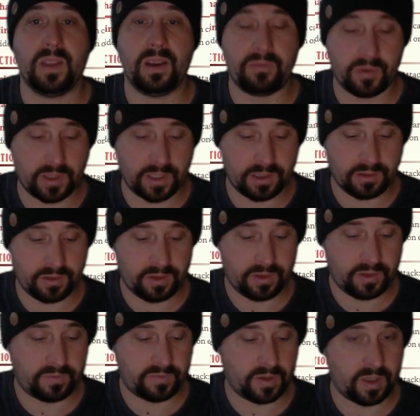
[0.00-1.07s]
Everyone
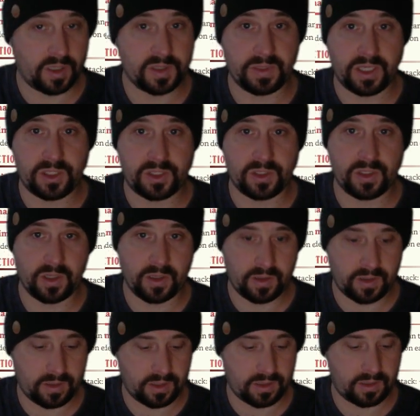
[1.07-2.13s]
who follows me should know
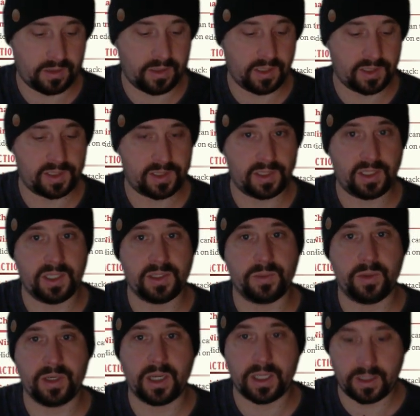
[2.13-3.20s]
that this is
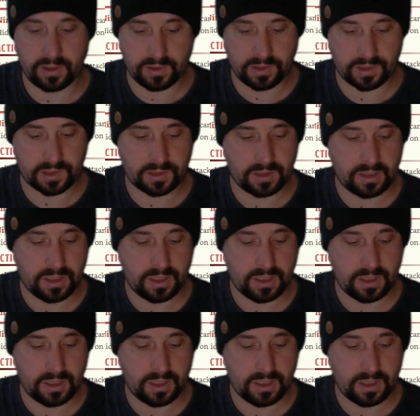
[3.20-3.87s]
what I use.